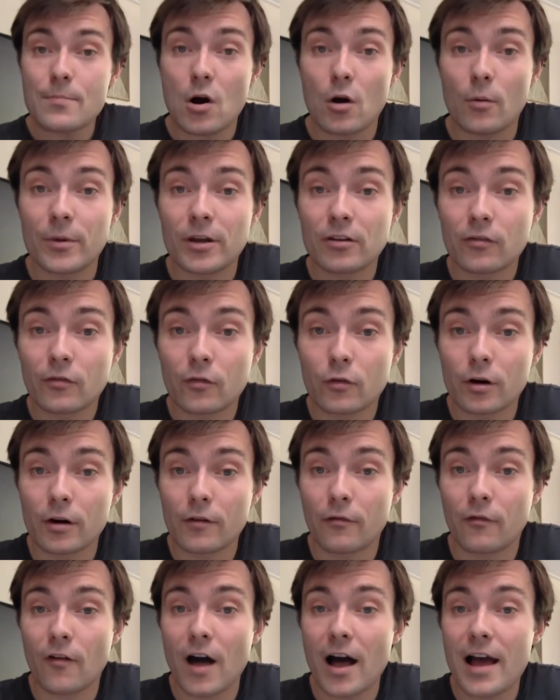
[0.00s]
moment for a
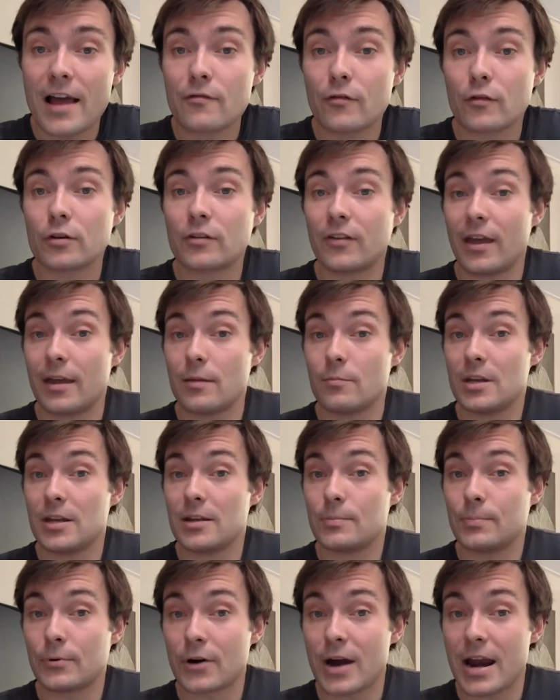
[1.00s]
5 or 10
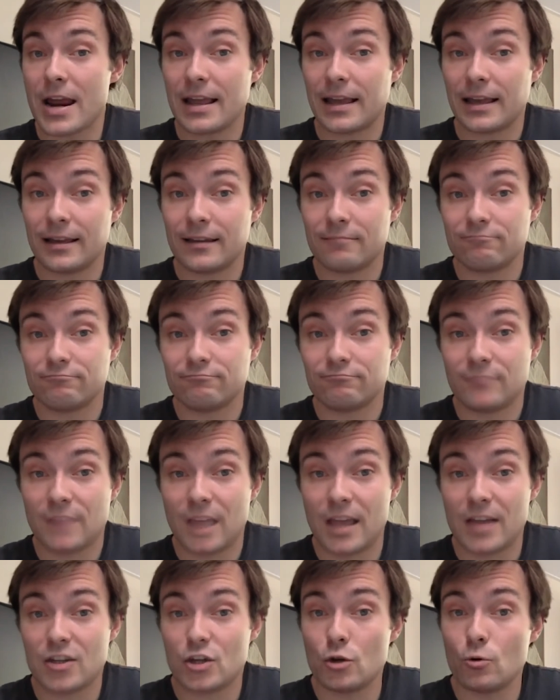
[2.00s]
minute break
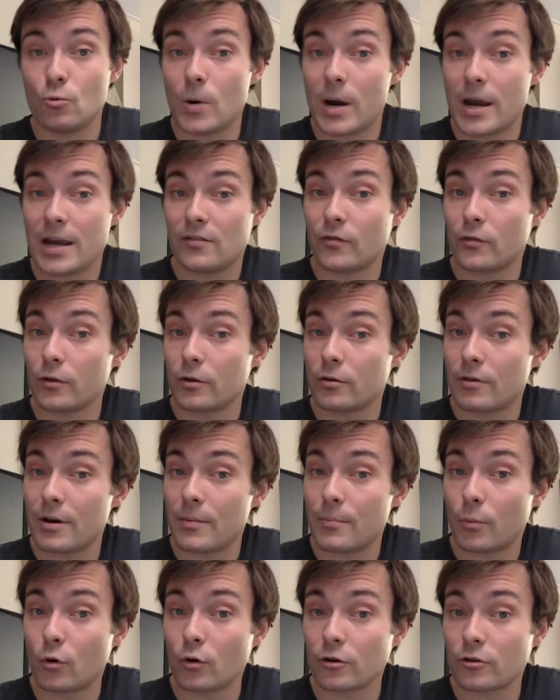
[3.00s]
as you wait for the
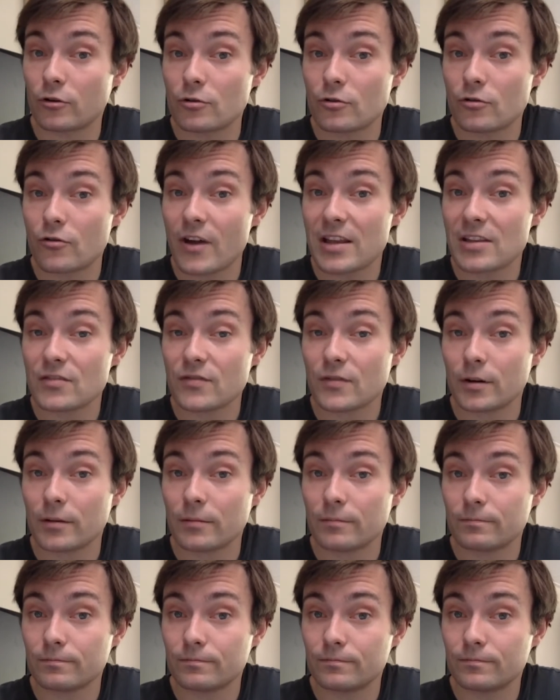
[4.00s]
report to transfer.
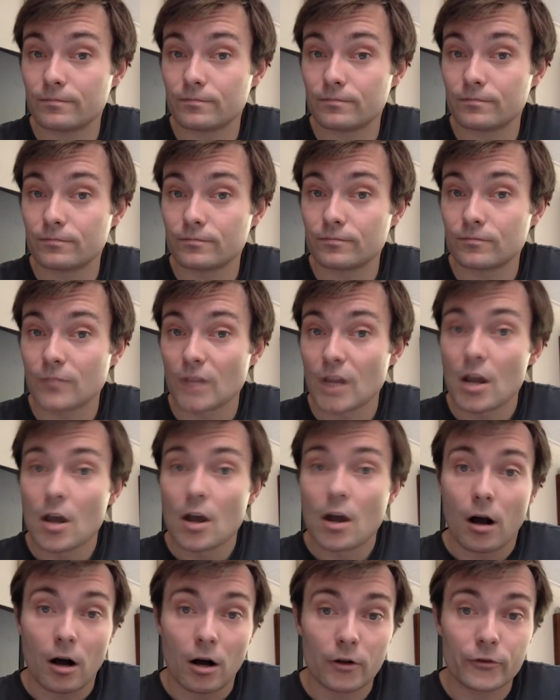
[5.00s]

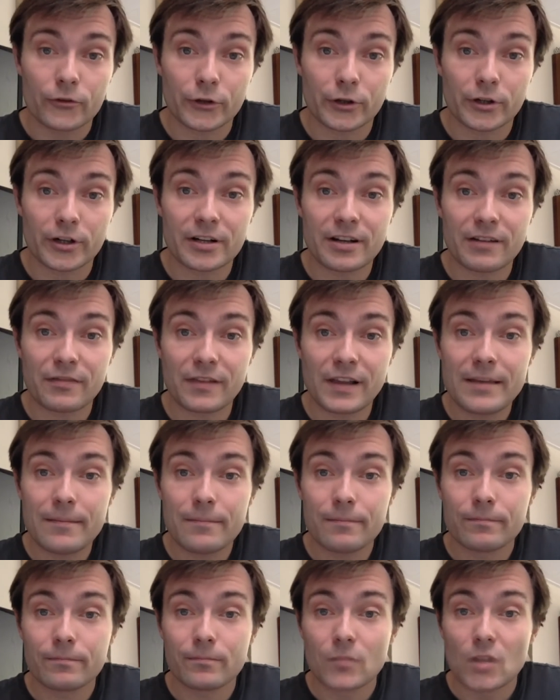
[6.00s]
Alternatively,
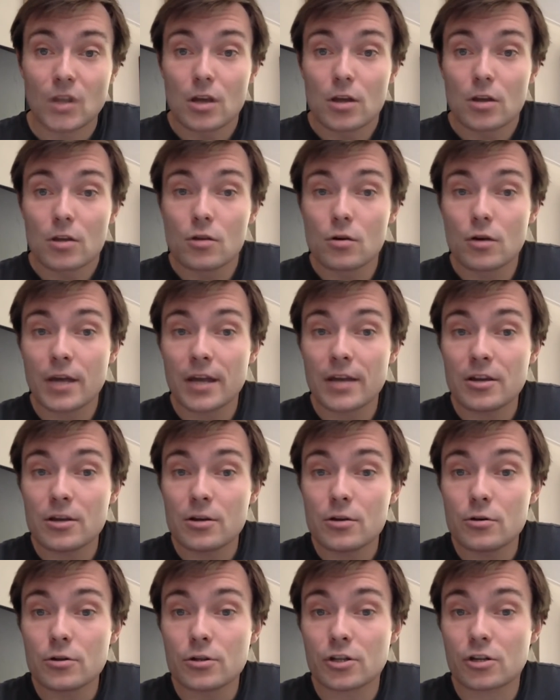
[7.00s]
You can
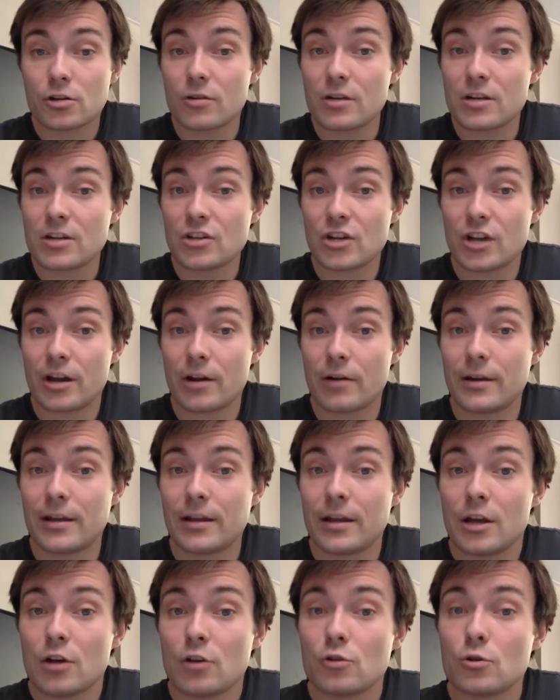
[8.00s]
use screen sharing
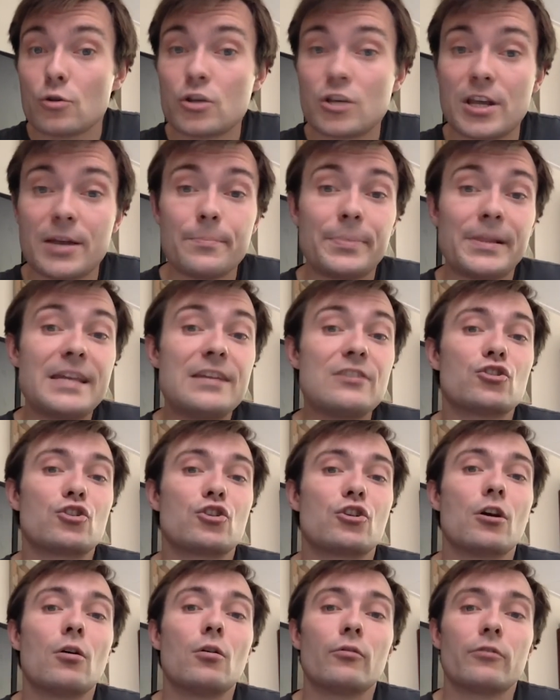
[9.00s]
to simply
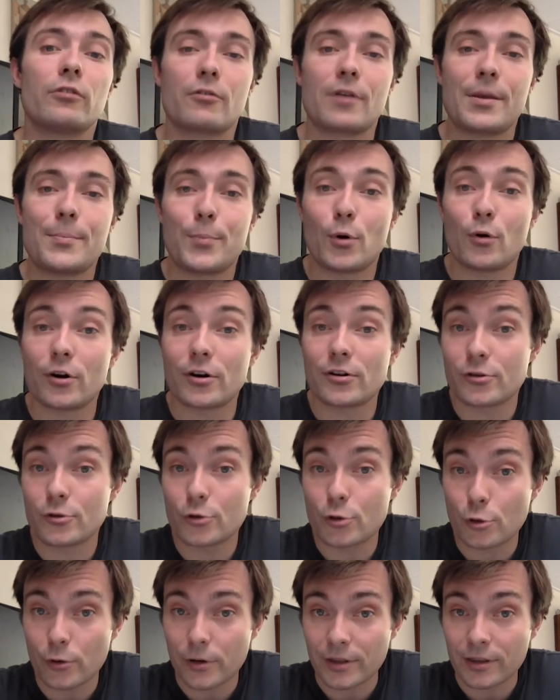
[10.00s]
show the report
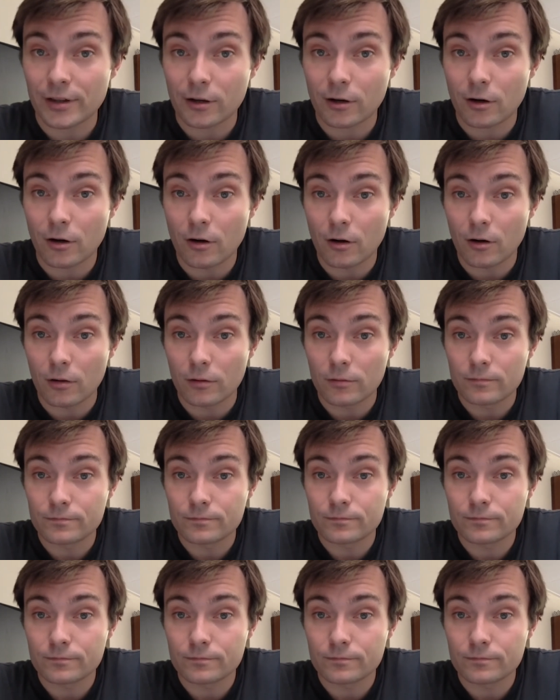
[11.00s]
during the call.